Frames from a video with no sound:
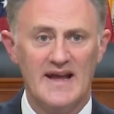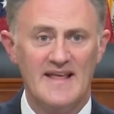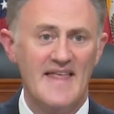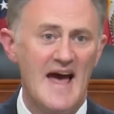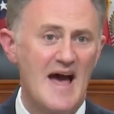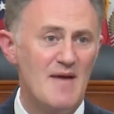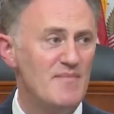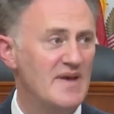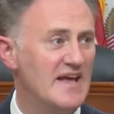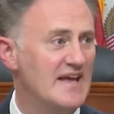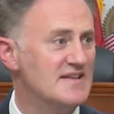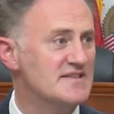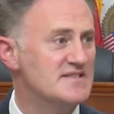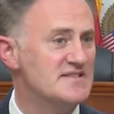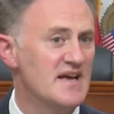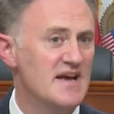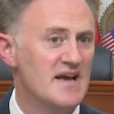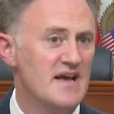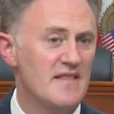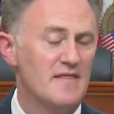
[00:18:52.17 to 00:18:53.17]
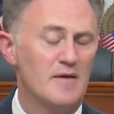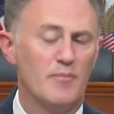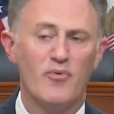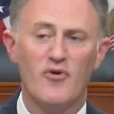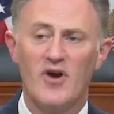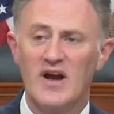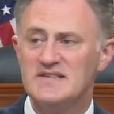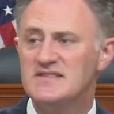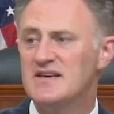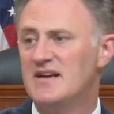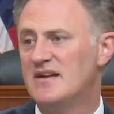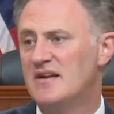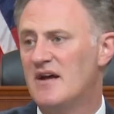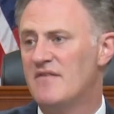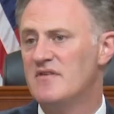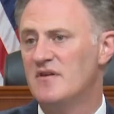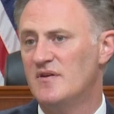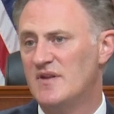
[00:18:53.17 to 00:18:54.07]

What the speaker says: And that means the President of the